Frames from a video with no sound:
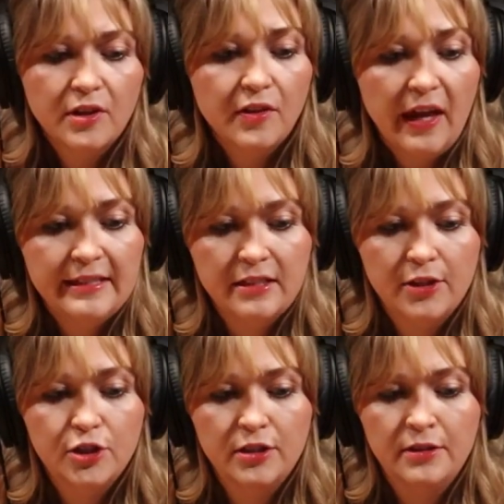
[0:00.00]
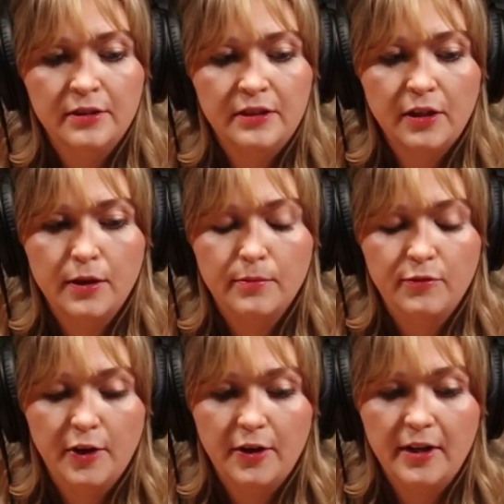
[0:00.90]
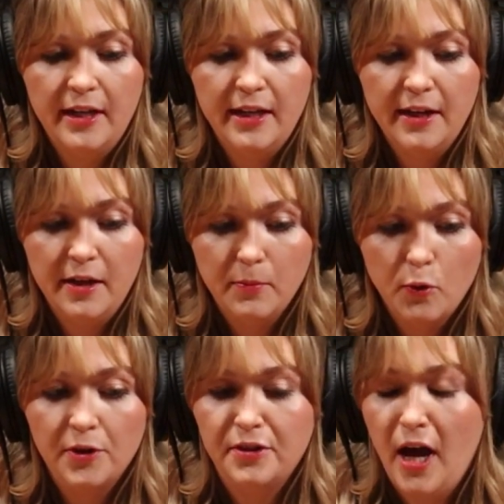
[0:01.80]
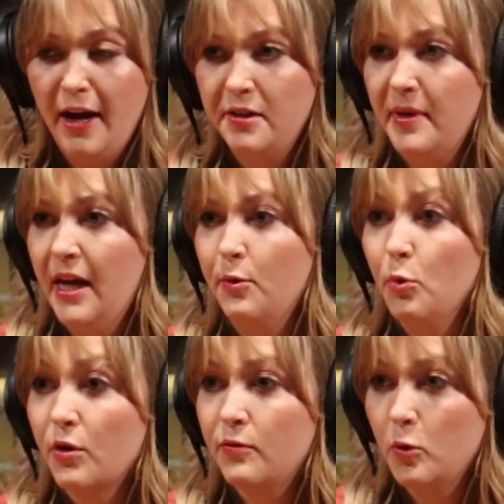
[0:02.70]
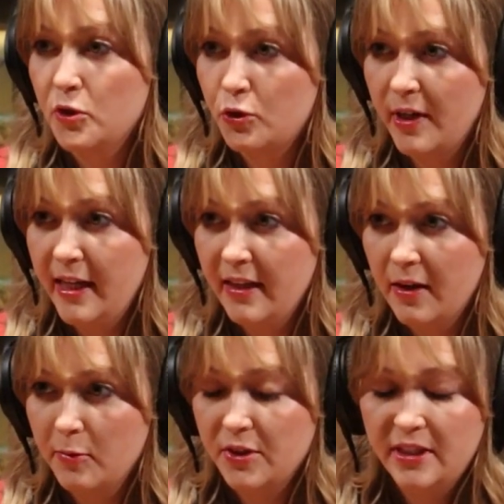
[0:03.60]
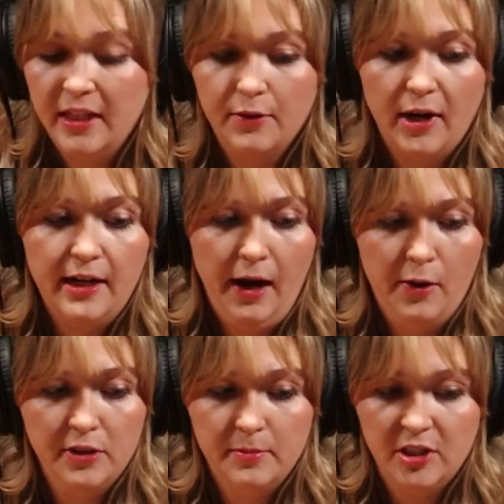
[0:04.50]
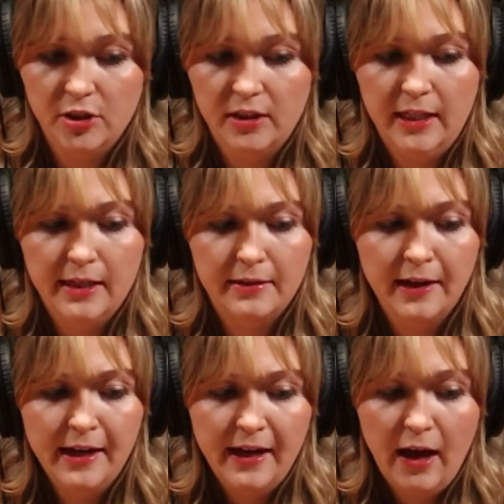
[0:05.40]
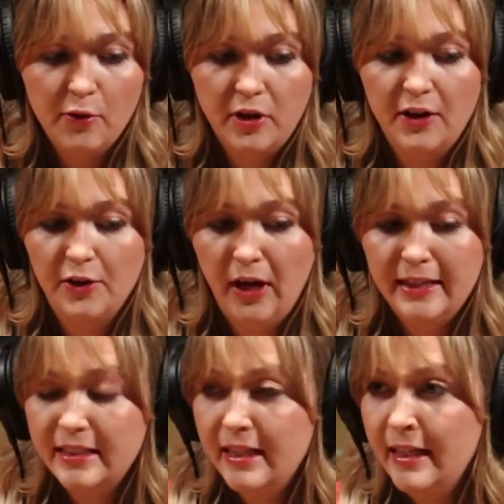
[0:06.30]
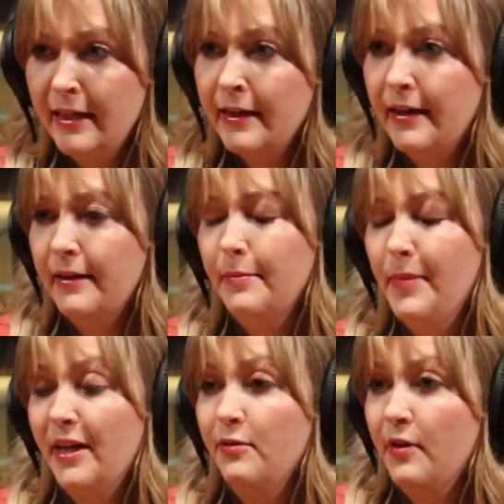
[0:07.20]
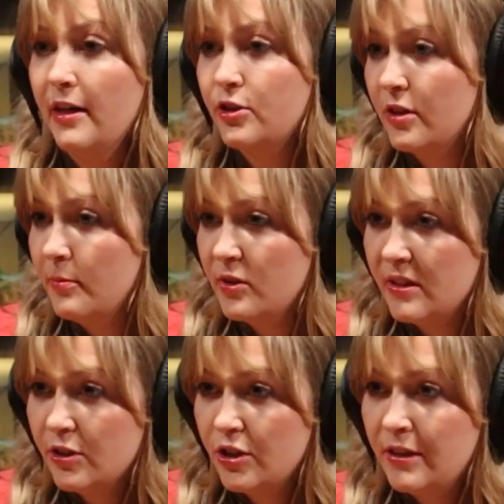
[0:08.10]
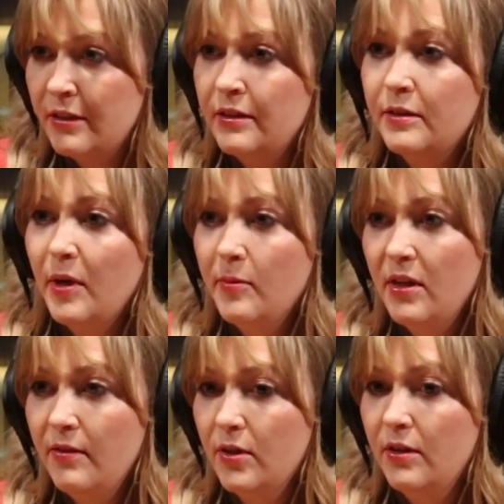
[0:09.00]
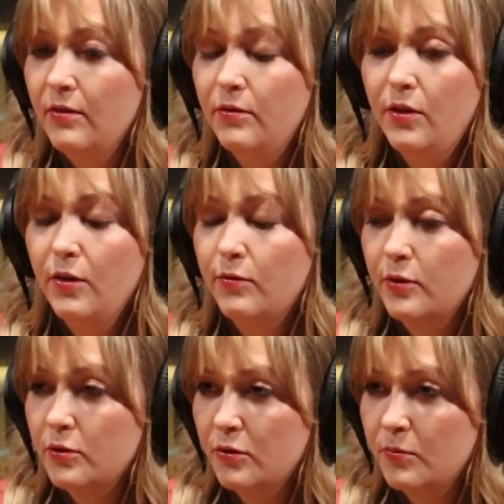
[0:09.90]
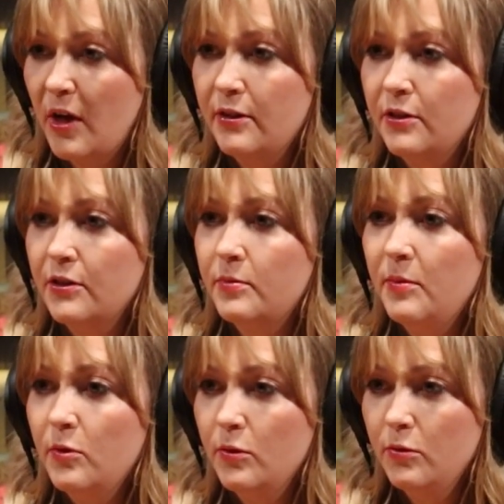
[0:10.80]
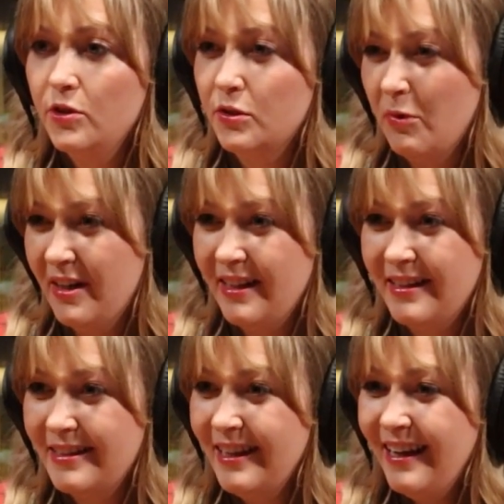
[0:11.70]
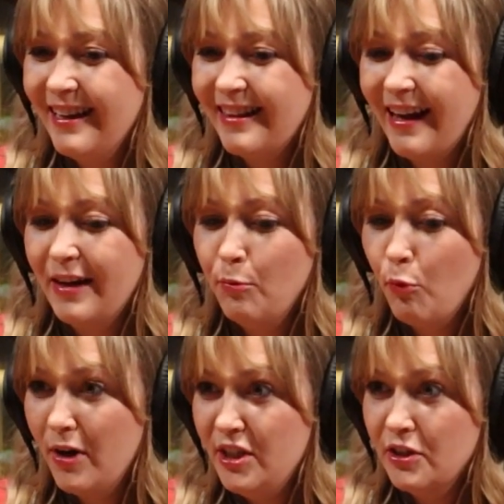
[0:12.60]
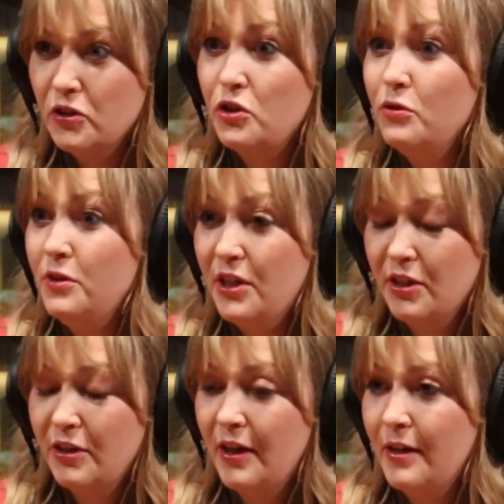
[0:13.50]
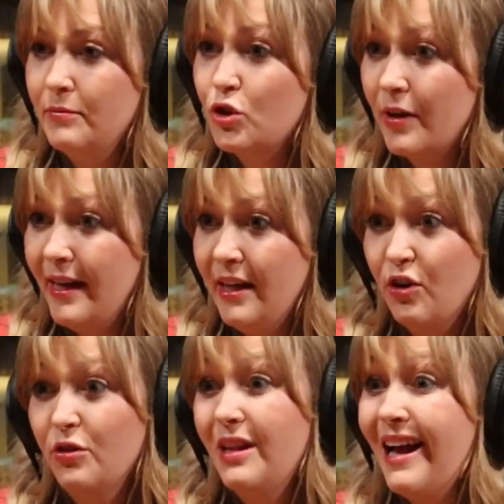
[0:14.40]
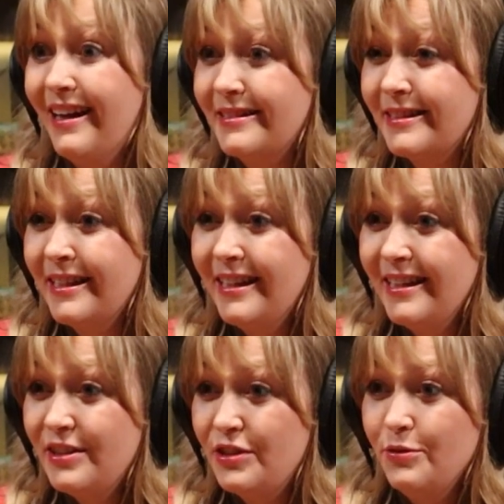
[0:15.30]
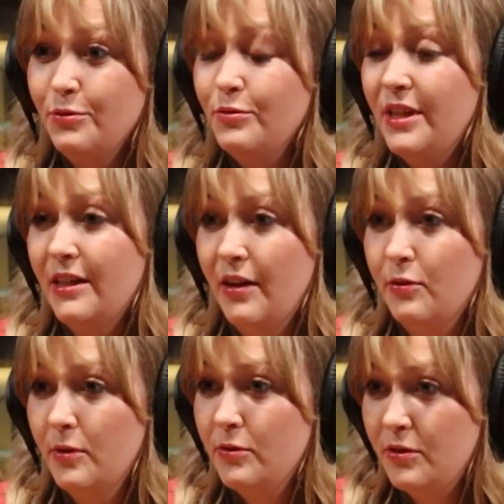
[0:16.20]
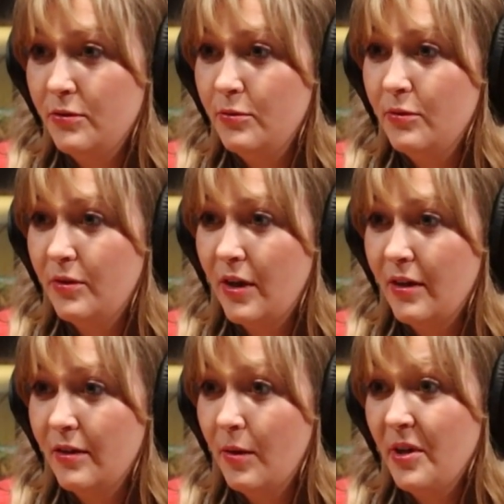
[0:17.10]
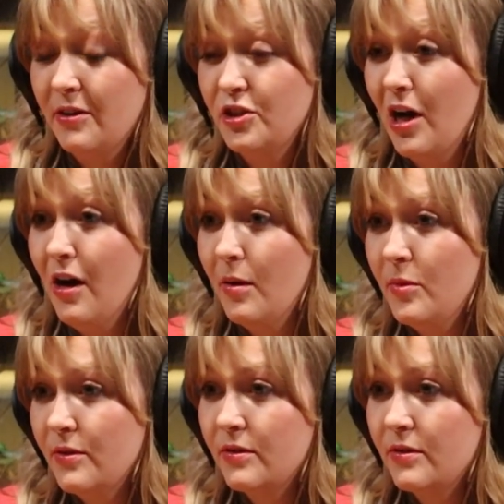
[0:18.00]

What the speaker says: that touches some very important high-demand workforce training that we're seeing right now, especially in healthcare and IT, manufacturing positions, mm-hmm. maybe even, first responders, people who just want to get that 1-year, 2-year training or less mm-hmm. to get on the road to a better job.